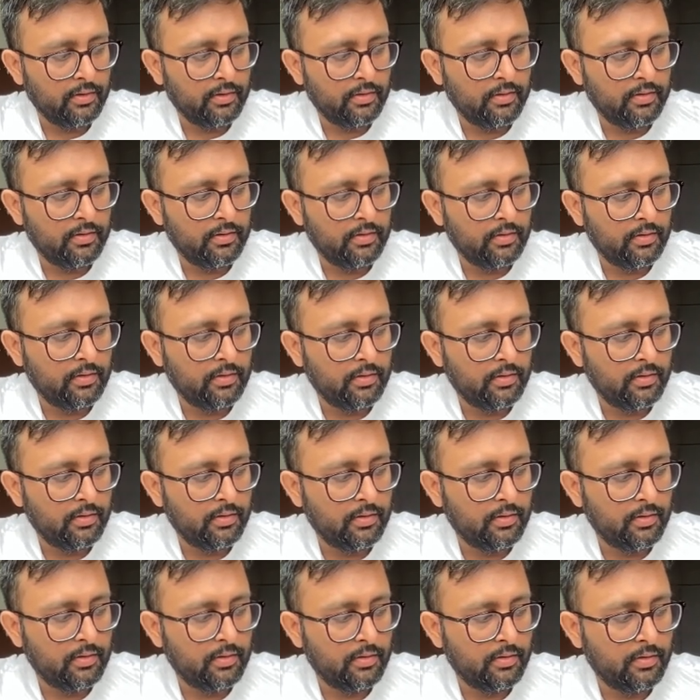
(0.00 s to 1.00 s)

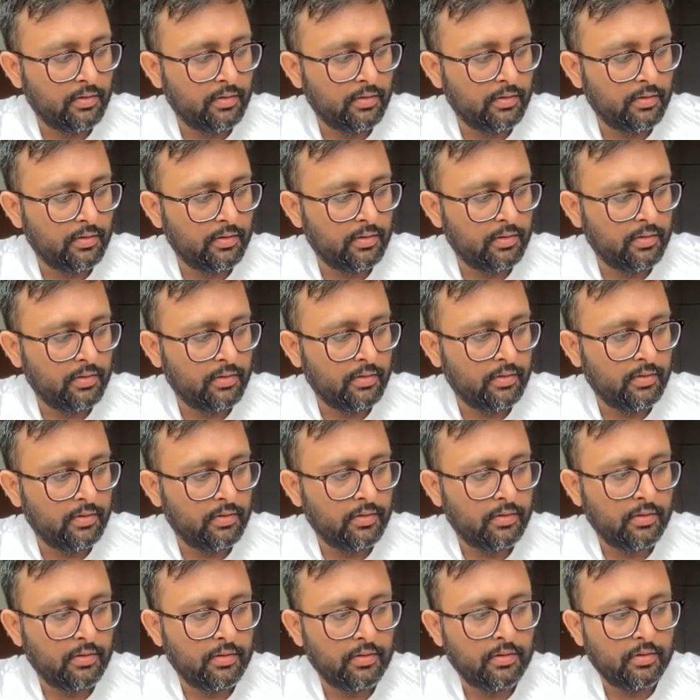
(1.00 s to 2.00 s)

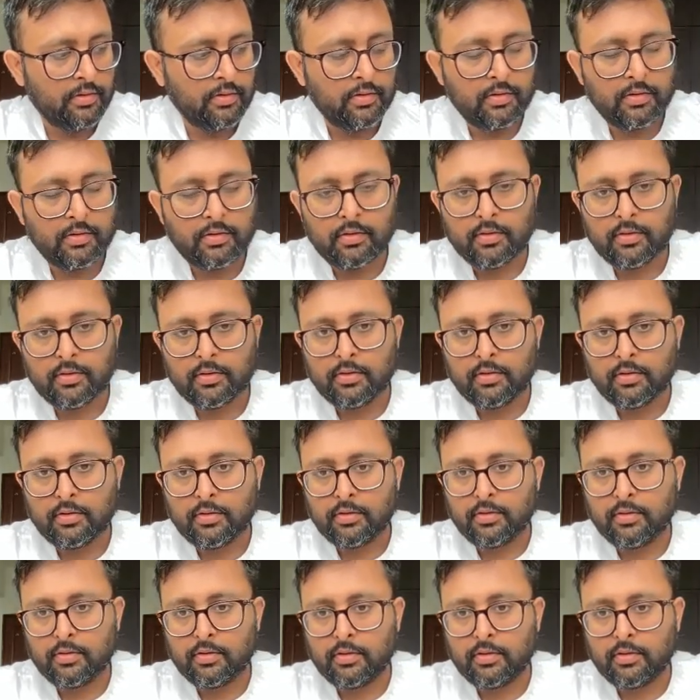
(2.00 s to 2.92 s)
No one is speaking in this clip.